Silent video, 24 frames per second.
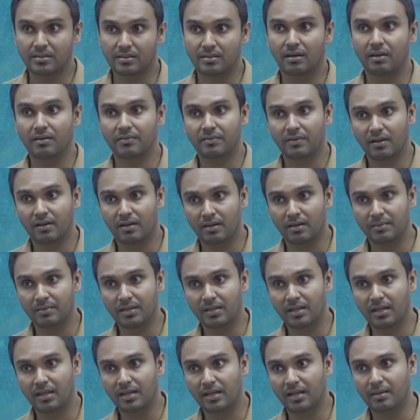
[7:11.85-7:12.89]
if you're coming
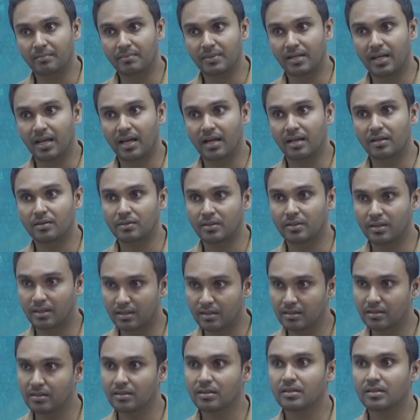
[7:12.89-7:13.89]
like empty hand to here,